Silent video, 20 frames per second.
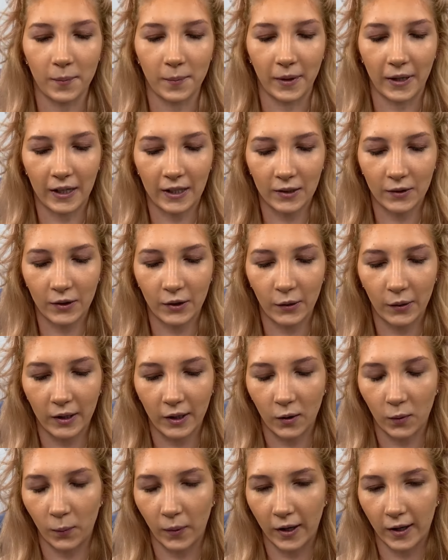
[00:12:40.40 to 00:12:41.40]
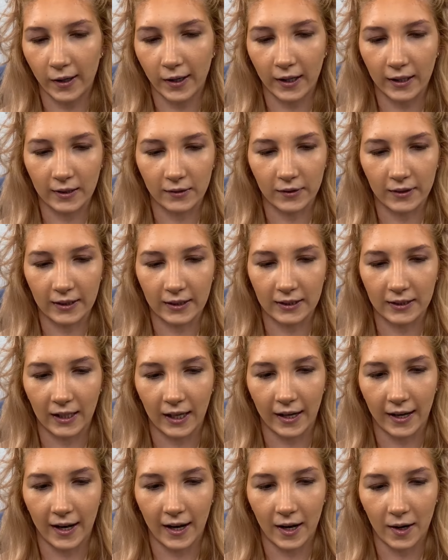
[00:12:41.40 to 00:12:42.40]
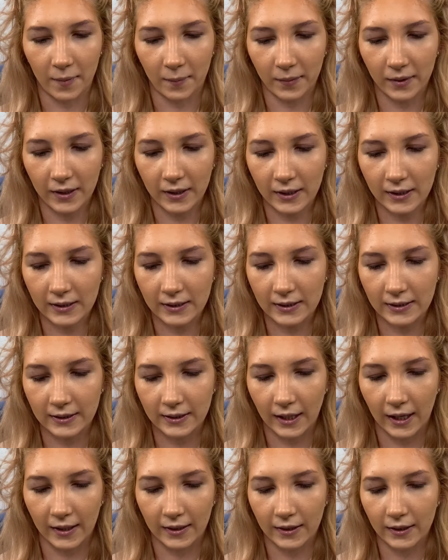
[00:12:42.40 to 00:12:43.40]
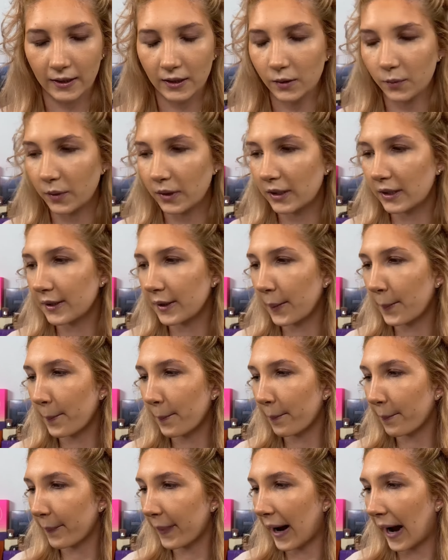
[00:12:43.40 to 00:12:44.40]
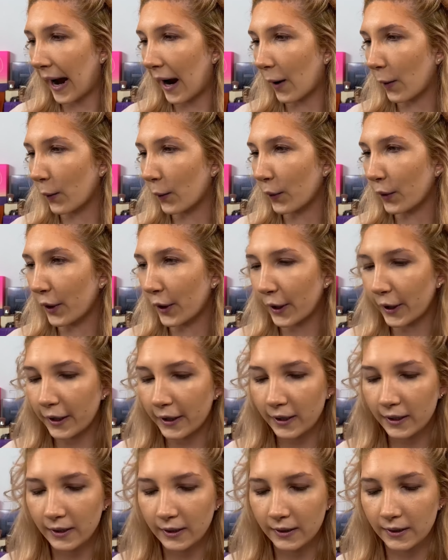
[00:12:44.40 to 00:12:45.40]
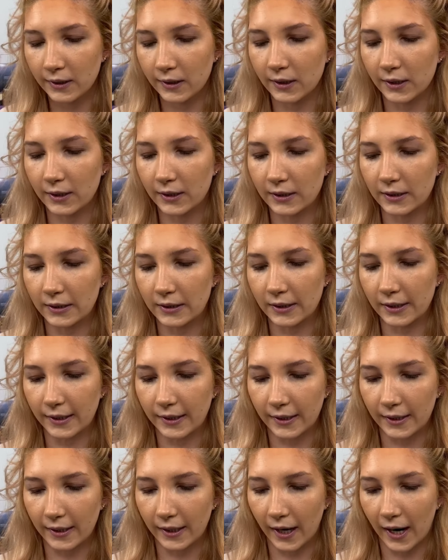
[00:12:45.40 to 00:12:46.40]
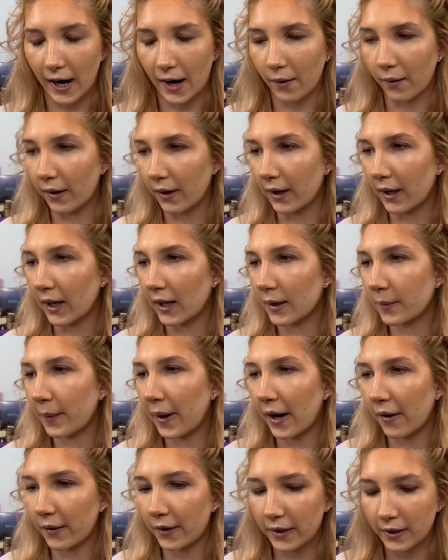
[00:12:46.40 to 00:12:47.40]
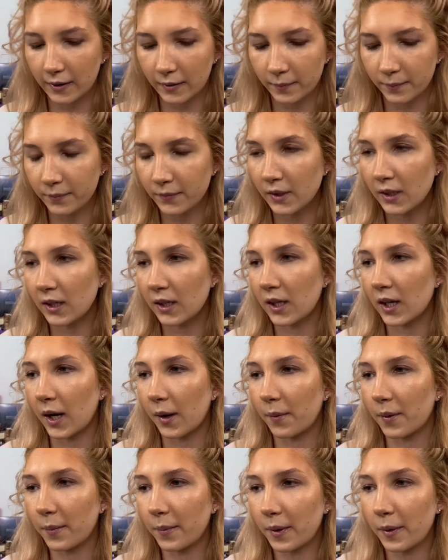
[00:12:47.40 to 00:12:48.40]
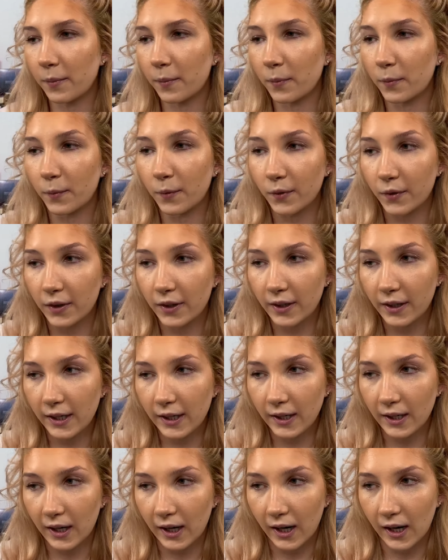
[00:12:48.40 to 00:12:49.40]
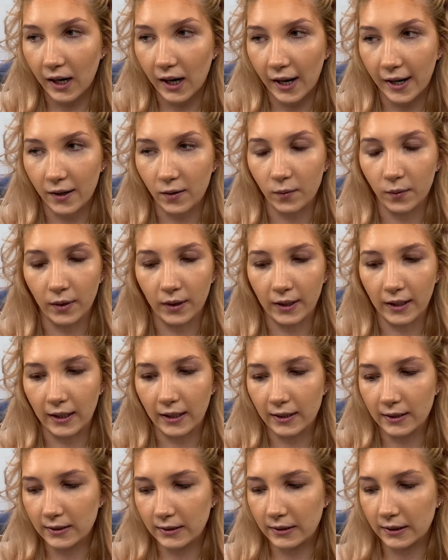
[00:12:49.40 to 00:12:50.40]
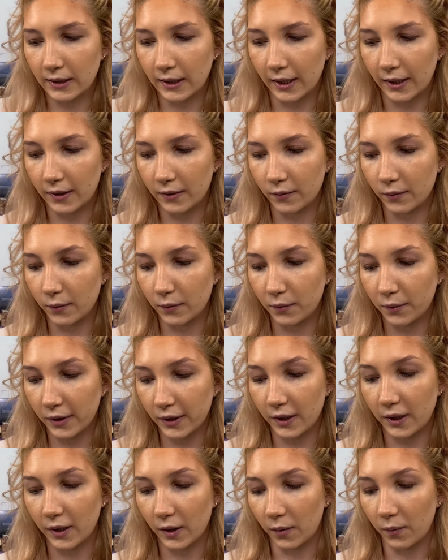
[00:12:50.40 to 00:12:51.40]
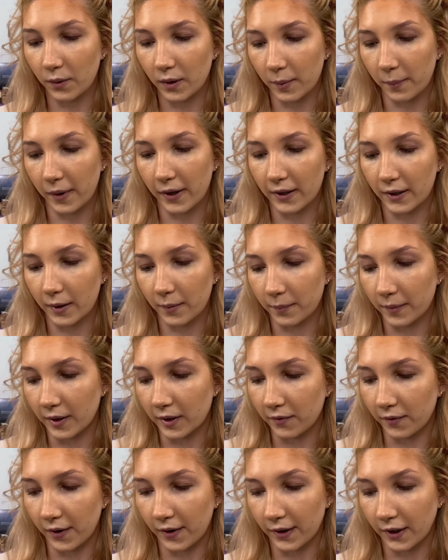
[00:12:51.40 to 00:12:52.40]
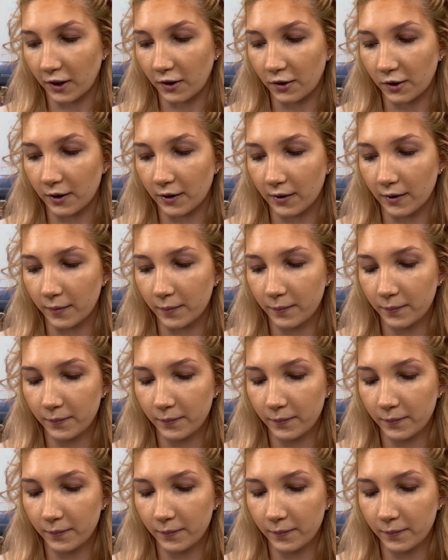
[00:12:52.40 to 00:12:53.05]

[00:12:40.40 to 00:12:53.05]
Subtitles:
because we're doing a wear test with this, I am gonna set this with some powder. This is the Hourglass powder. I'm gonna be really light with this because I really don't want to mess up this foundation